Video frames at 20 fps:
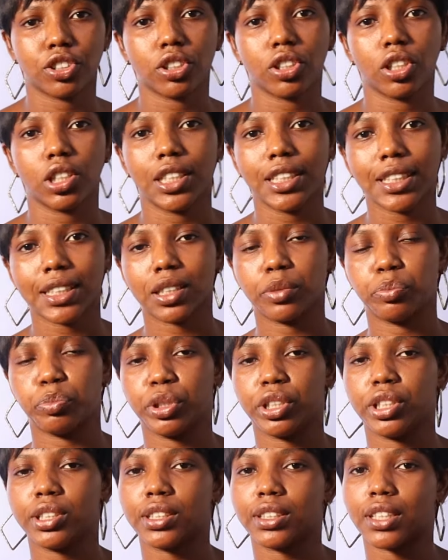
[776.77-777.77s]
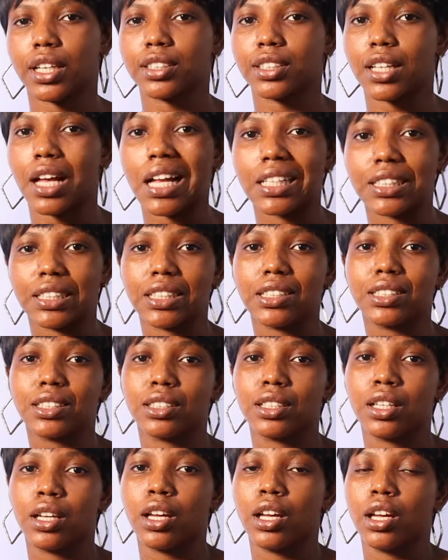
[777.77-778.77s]
Journalist B. Sex
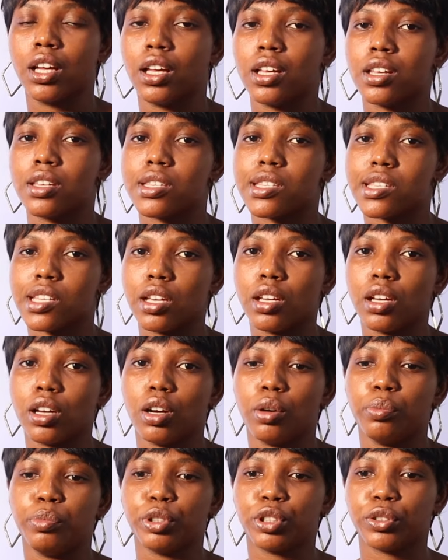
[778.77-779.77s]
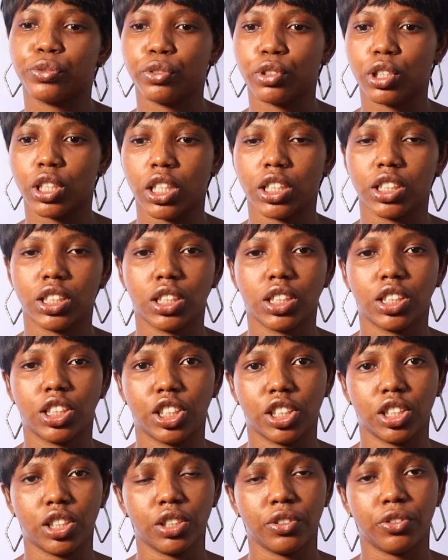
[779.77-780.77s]
addict C. A beautiful lady.
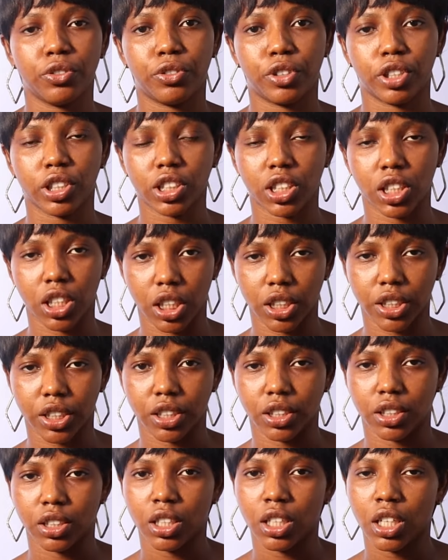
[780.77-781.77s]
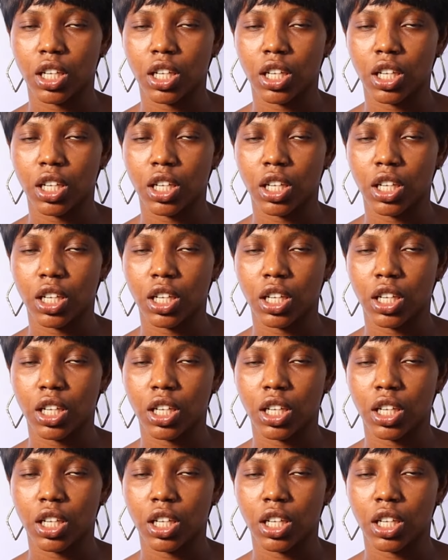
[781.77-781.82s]
D. First lady.